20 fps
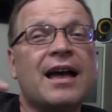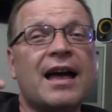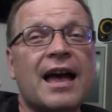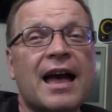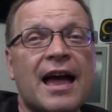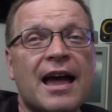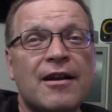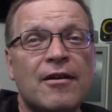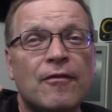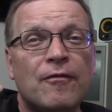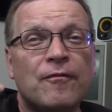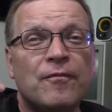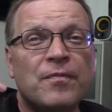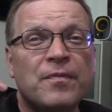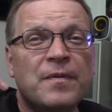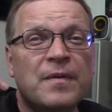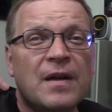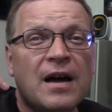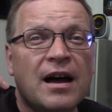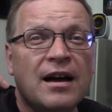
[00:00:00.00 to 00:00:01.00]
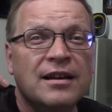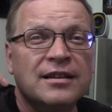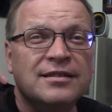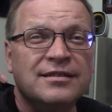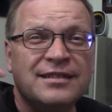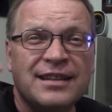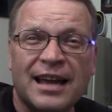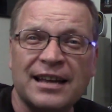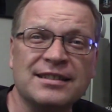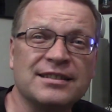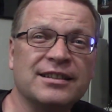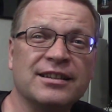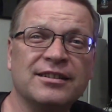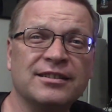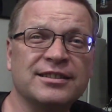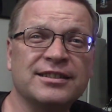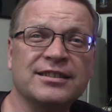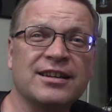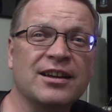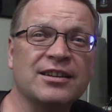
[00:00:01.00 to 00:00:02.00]
and a nice little
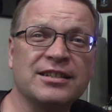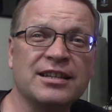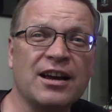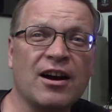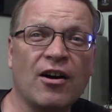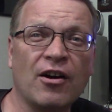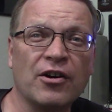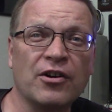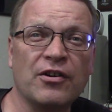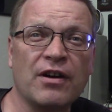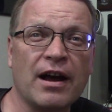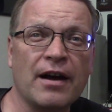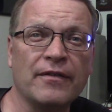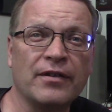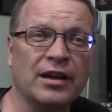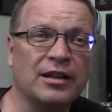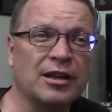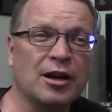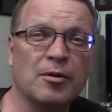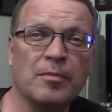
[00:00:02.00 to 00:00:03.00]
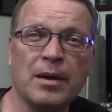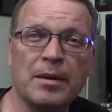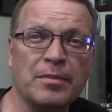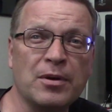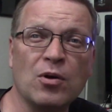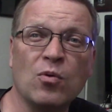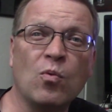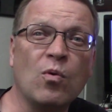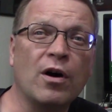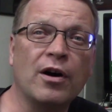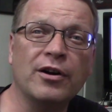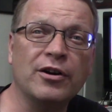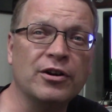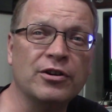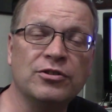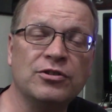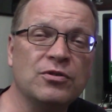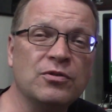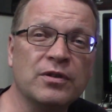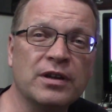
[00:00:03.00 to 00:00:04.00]
SCSI hard drive on there, maybe a 1 or a
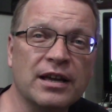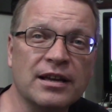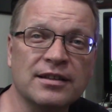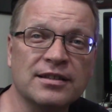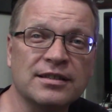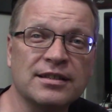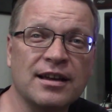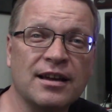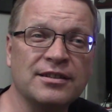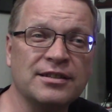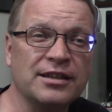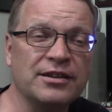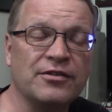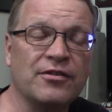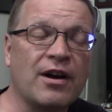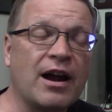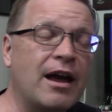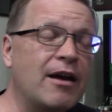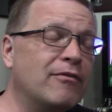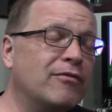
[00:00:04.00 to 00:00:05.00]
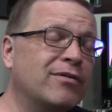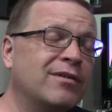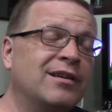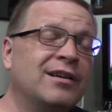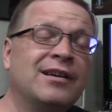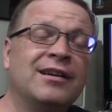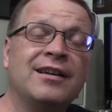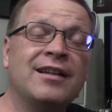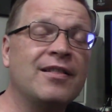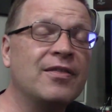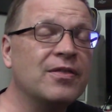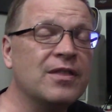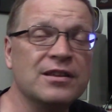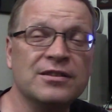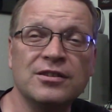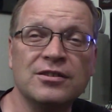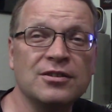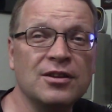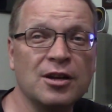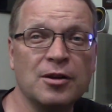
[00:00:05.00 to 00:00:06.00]
2 gig SCSI drive,
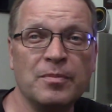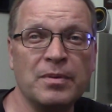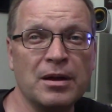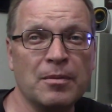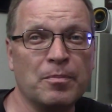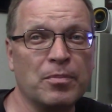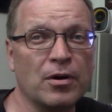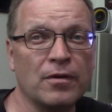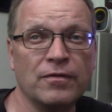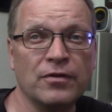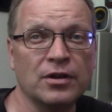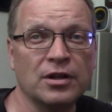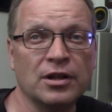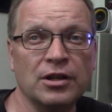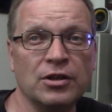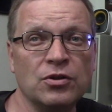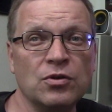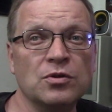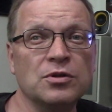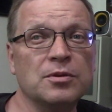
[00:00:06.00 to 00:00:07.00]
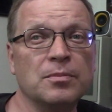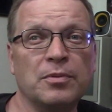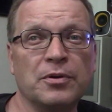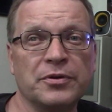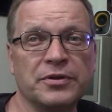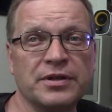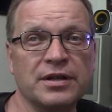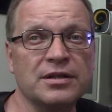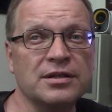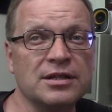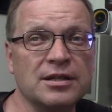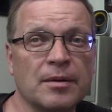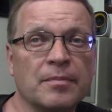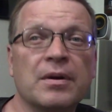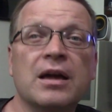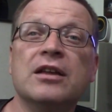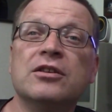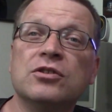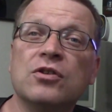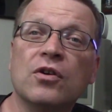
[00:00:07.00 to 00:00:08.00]
this is going to be a perfectly usable system.
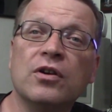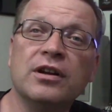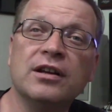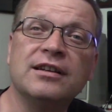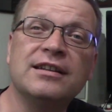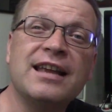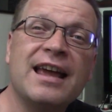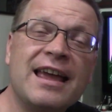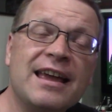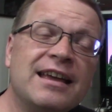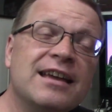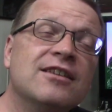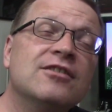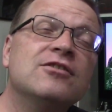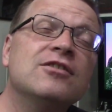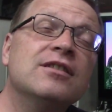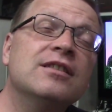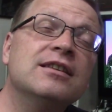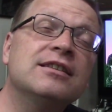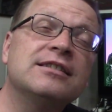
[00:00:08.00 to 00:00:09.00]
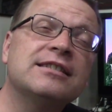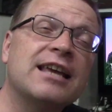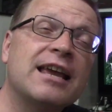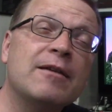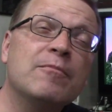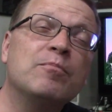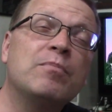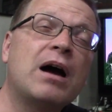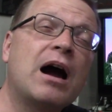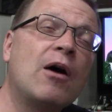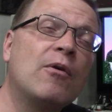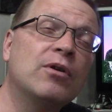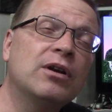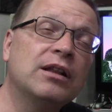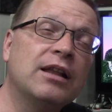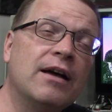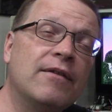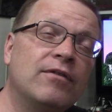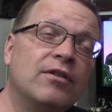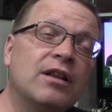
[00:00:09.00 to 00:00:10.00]
It's going to take it to the same power
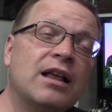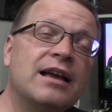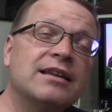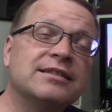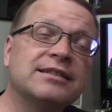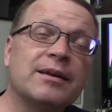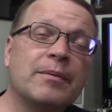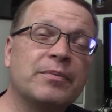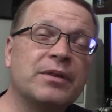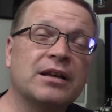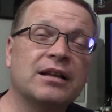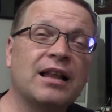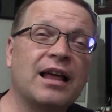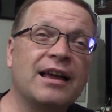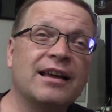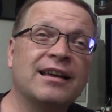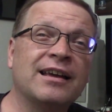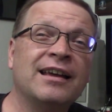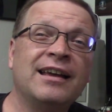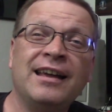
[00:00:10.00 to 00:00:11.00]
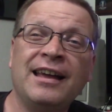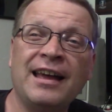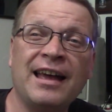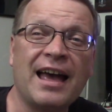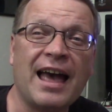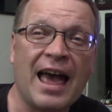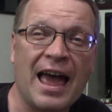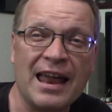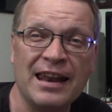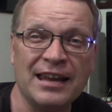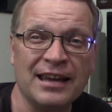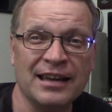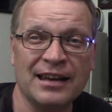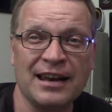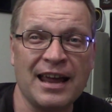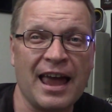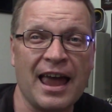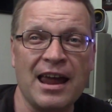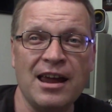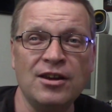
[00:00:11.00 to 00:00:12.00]
level as something like adding an
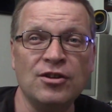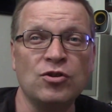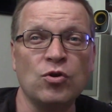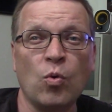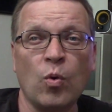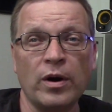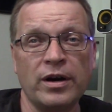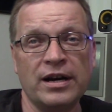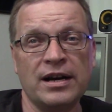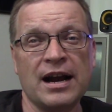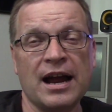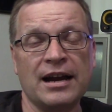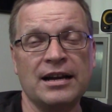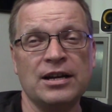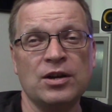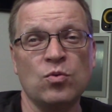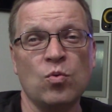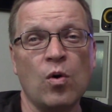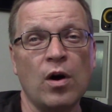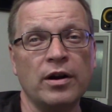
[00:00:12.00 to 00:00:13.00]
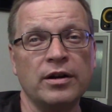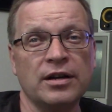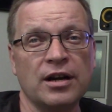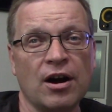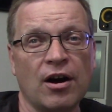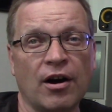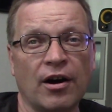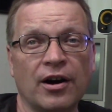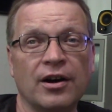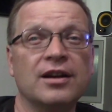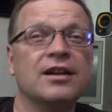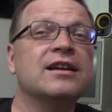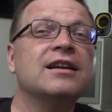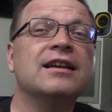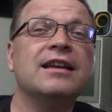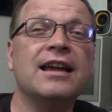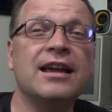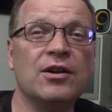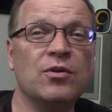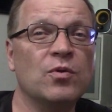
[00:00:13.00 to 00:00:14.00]
A2091 card
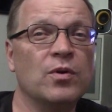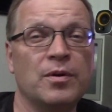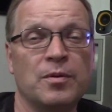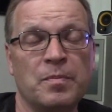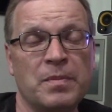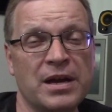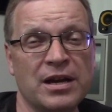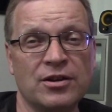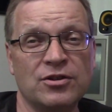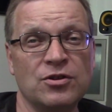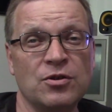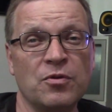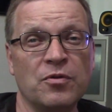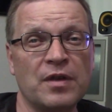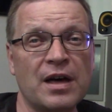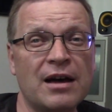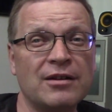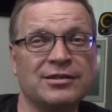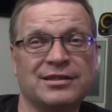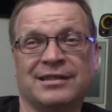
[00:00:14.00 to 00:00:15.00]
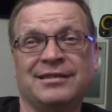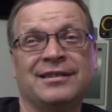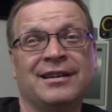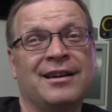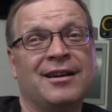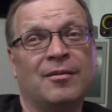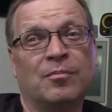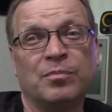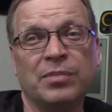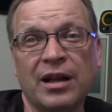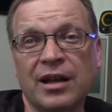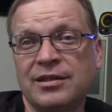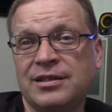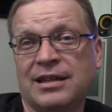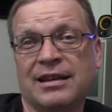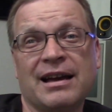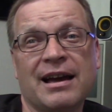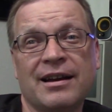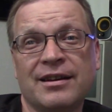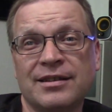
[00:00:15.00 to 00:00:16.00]
into an Amiga 2000, plus
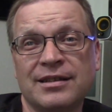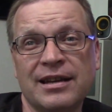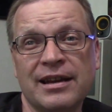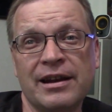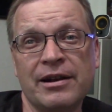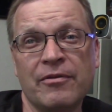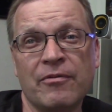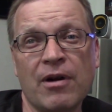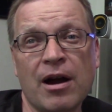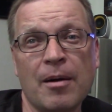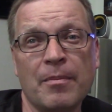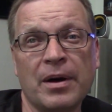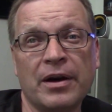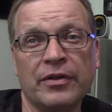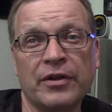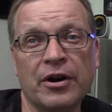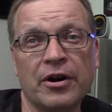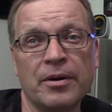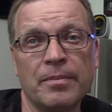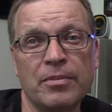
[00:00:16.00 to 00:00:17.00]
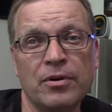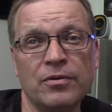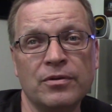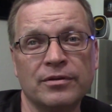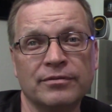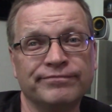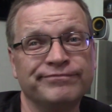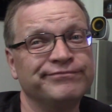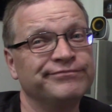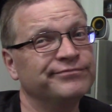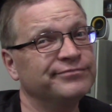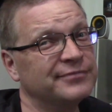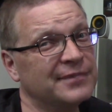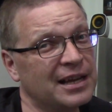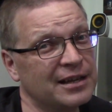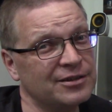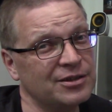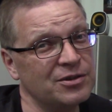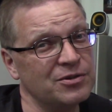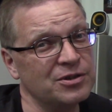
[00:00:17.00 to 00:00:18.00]
you got a CD-ROM on there to boot.
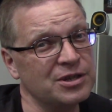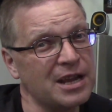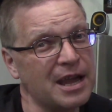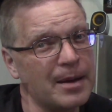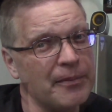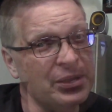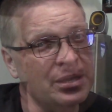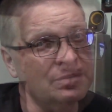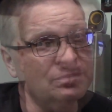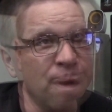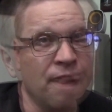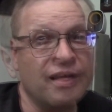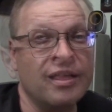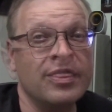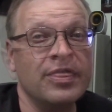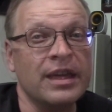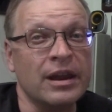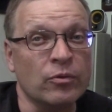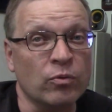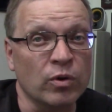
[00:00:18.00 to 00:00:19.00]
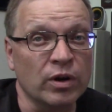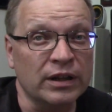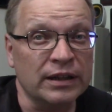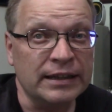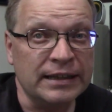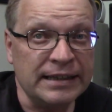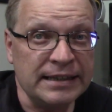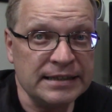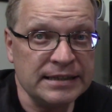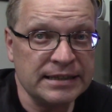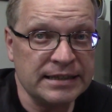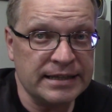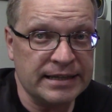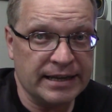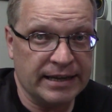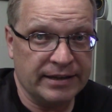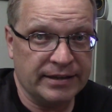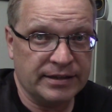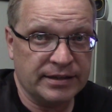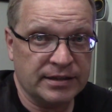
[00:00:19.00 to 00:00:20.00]
Not too shabby. They released
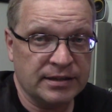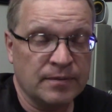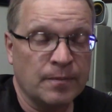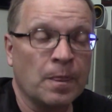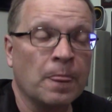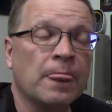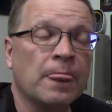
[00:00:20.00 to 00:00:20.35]
this